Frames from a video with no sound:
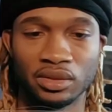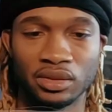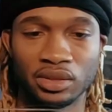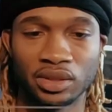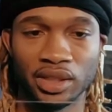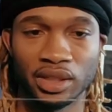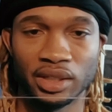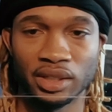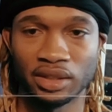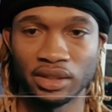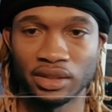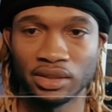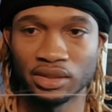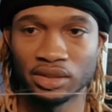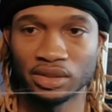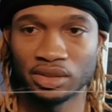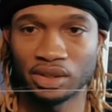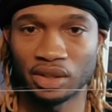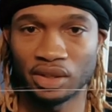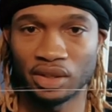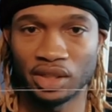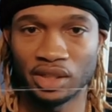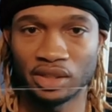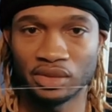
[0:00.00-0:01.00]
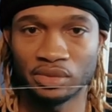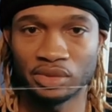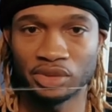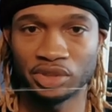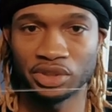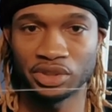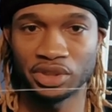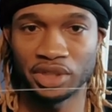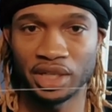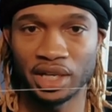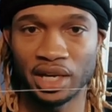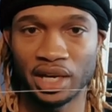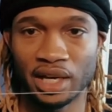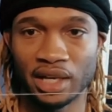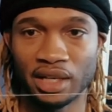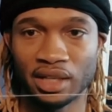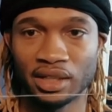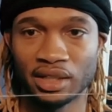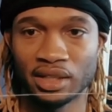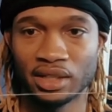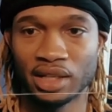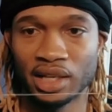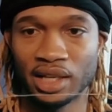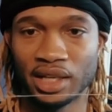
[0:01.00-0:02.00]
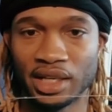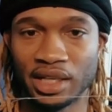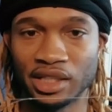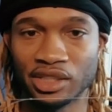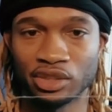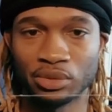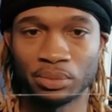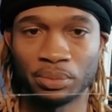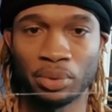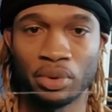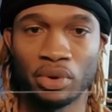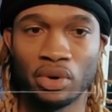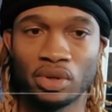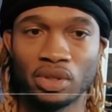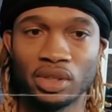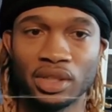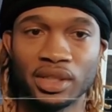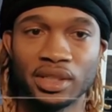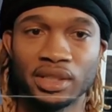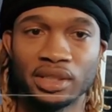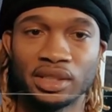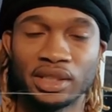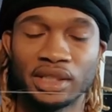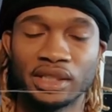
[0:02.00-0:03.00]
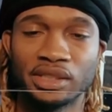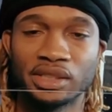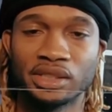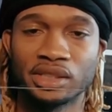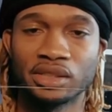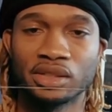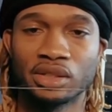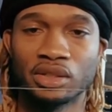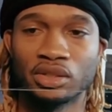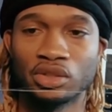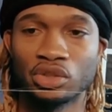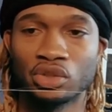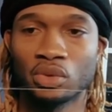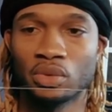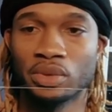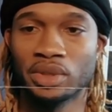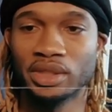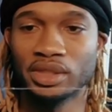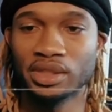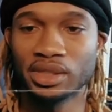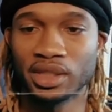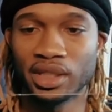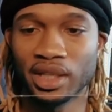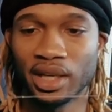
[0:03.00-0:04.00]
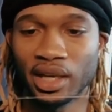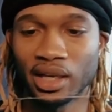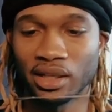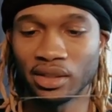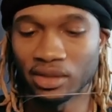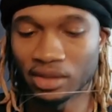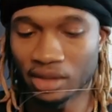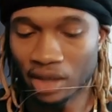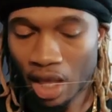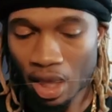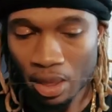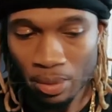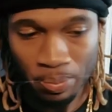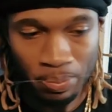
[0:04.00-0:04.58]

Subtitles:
Yeah, so that's what you got. And as you pull it, they're just gonna squeeze together.